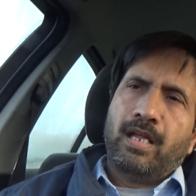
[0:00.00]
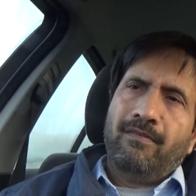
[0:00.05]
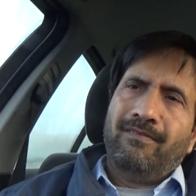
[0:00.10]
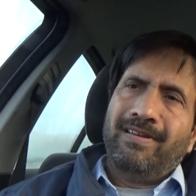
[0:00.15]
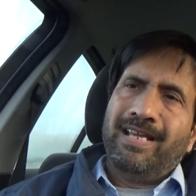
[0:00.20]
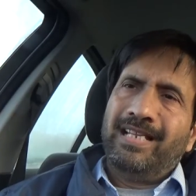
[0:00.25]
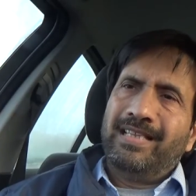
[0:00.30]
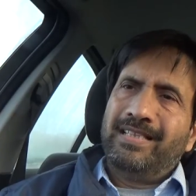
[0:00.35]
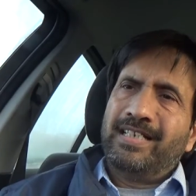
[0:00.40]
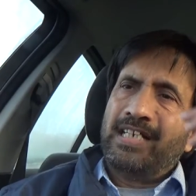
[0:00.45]

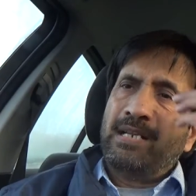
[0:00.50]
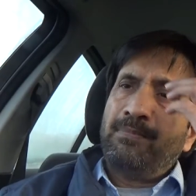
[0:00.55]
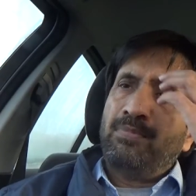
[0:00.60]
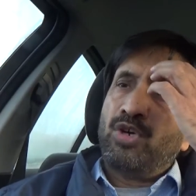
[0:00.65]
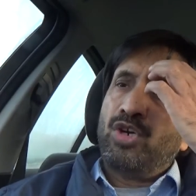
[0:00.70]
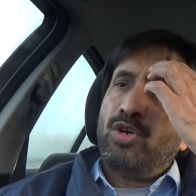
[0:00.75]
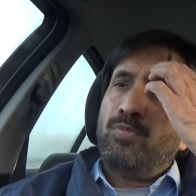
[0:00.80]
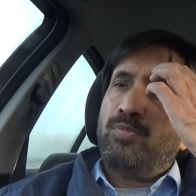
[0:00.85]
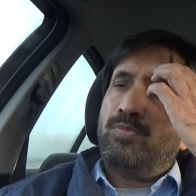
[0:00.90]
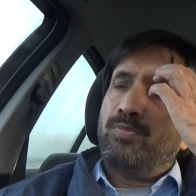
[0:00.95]
Well, the
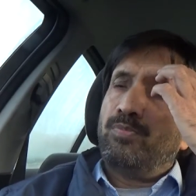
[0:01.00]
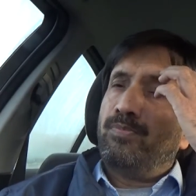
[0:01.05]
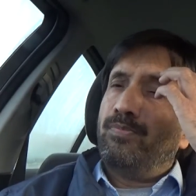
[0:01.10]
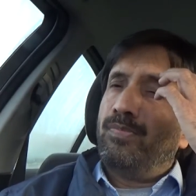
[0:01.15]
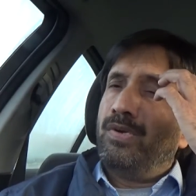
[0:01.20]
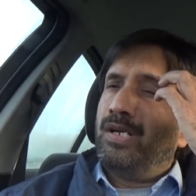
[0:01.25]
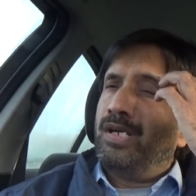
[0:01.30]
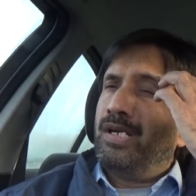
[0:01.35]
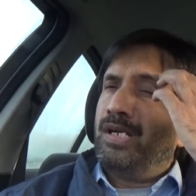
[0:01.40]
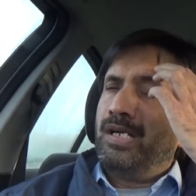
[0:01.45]
temporal
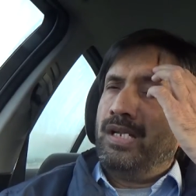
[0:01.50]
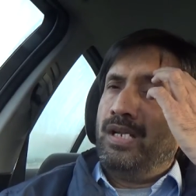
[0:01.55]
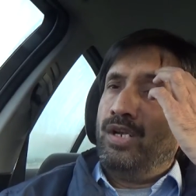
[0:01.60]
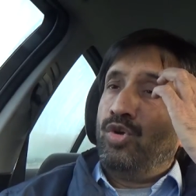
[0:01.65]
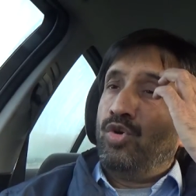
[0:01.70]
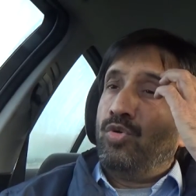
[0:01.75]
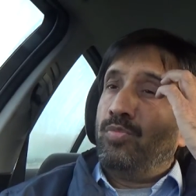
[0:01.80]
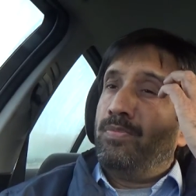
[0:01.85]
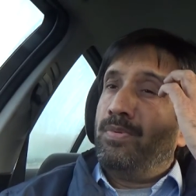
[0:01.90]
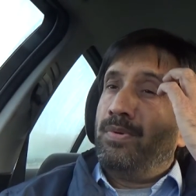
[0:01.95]
uh,
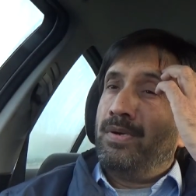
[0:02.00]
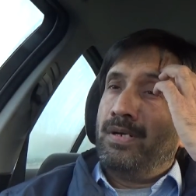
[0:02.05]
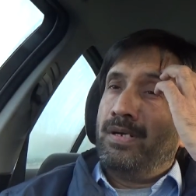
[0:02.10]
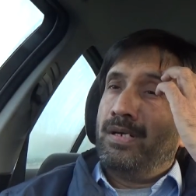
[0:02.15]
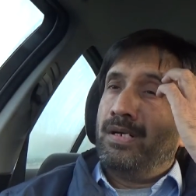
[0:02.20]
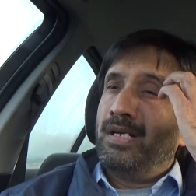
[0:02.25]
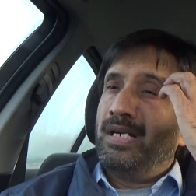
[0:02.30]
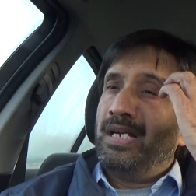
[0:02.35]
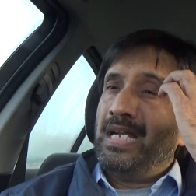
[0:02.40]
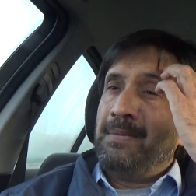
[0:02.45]
lobe
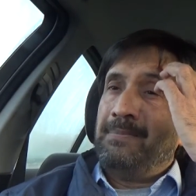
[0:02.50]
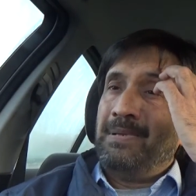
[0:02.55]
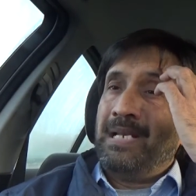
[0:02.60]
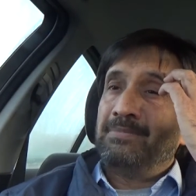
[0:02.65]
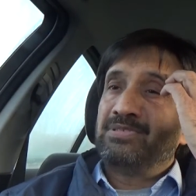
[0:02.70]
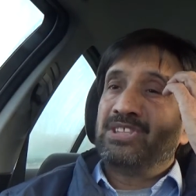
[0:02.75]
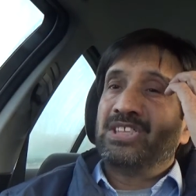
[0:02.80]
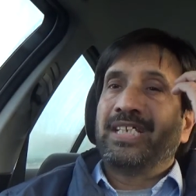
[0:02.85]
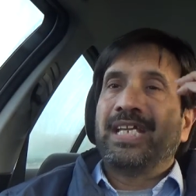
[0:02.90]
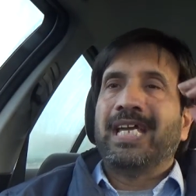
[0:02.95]
uh,
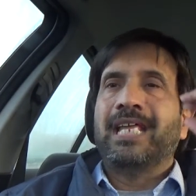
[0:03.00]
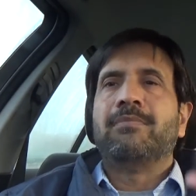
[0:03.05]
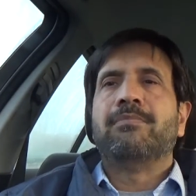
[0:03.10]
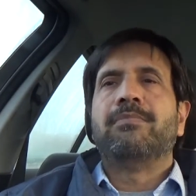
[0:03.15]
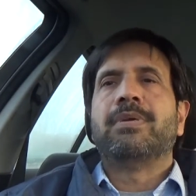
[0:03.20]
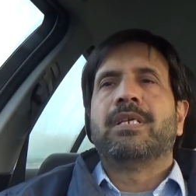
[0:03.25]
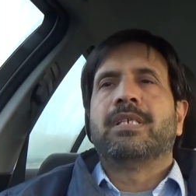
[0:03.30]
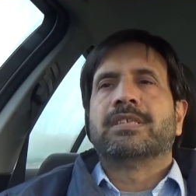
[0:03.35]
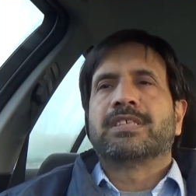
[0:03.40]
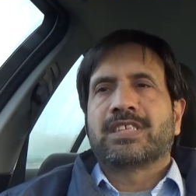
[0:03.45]
epilepsy can
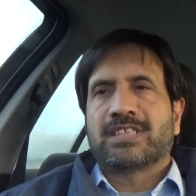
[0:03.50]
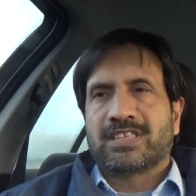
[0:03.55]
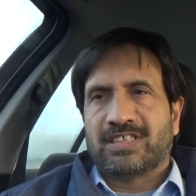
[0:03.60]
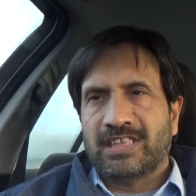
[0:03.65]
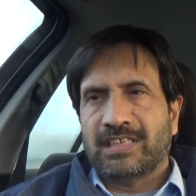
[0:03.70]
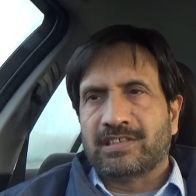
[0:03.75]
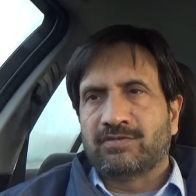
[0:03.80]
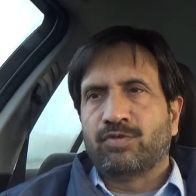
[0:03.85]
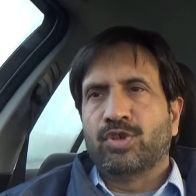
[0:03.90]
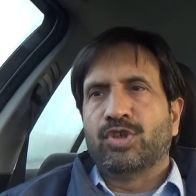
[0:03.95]
be
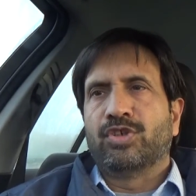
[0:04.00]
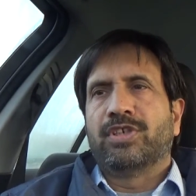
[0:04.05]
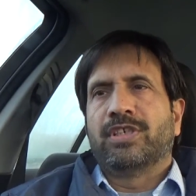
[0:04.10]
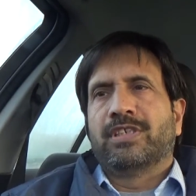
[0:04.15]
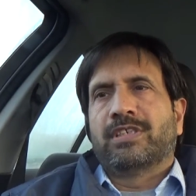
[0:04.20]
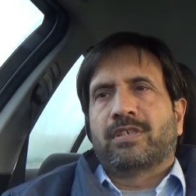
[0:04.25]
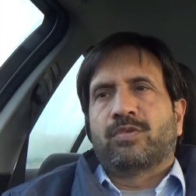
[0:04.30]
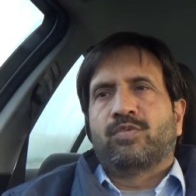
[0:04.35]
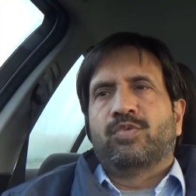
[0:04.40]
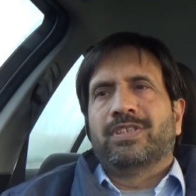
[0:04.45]
successfully
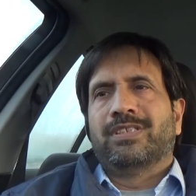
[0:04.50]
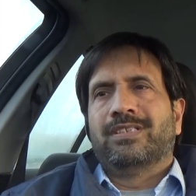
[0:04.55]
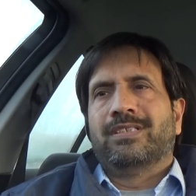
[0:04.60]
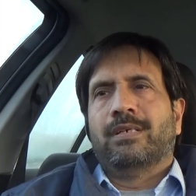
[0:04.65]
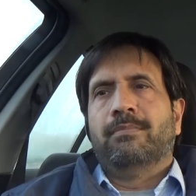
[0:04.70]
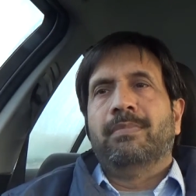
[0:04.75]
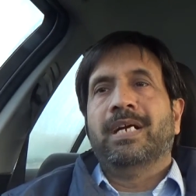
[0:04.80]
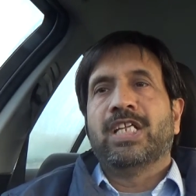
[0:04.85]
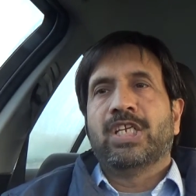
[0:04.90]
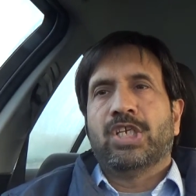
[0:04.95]
treated with
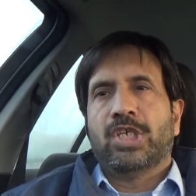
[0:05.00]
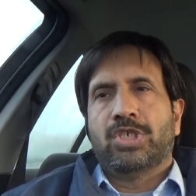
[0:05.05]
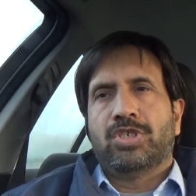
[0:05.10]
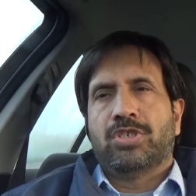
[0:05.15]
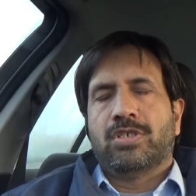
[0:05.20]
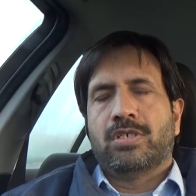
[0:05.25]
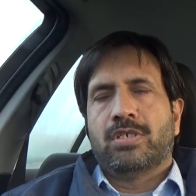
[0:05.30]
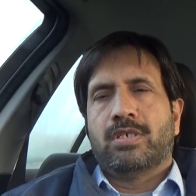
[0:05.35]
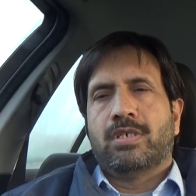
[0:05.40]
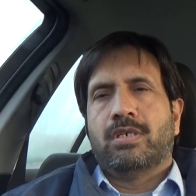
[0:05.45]
the
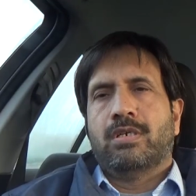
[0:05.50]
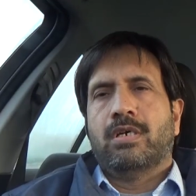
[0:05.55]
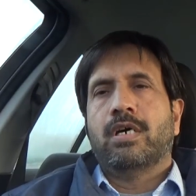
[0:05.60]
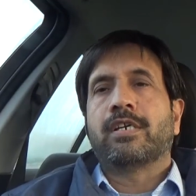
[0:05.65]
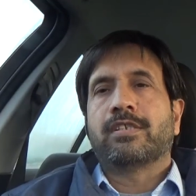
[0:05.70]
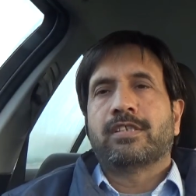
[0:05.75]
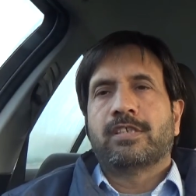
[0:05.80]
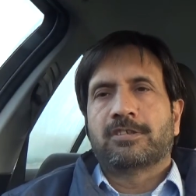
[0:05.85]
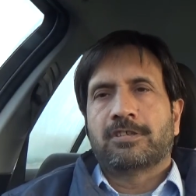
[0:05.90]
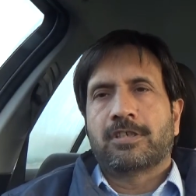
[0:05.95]
medication
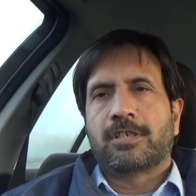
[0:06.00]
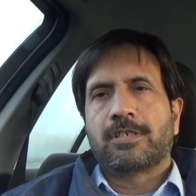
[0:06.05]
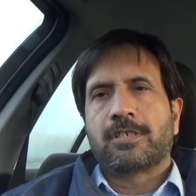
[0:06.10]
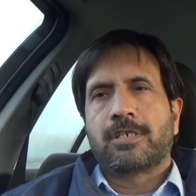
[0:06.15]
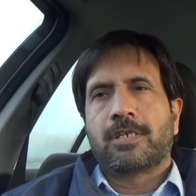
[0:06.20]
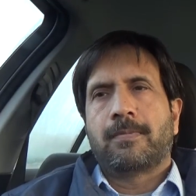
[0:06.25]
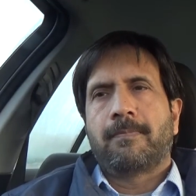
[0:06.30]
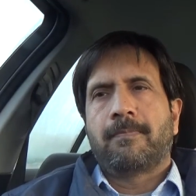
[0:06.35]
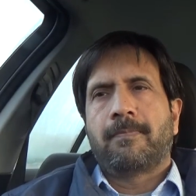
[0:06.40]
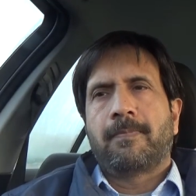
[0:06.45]
or the surgery